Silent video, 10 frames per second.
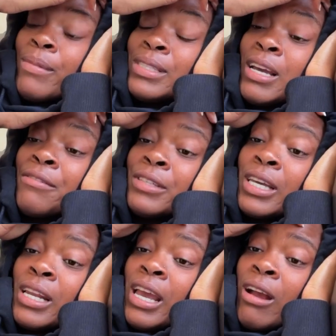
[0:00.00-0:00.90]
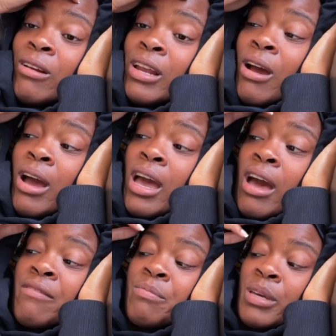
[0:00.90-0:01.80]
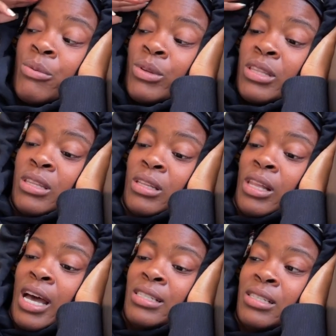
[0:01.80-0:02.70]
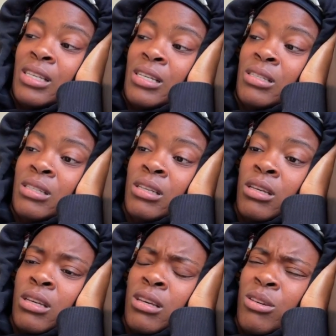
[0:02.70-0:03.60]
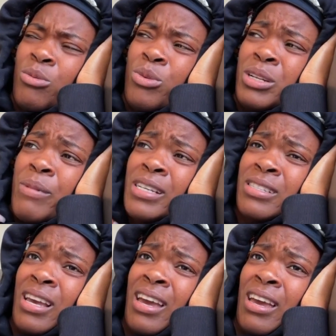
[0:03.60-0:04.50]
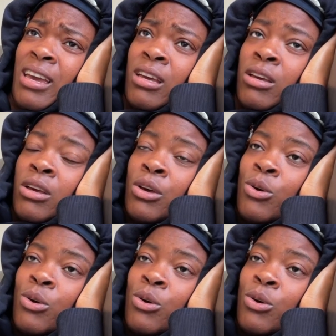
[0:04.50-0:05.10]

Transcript: I'm definitely in an era now. I have been within the last these, what am I saying?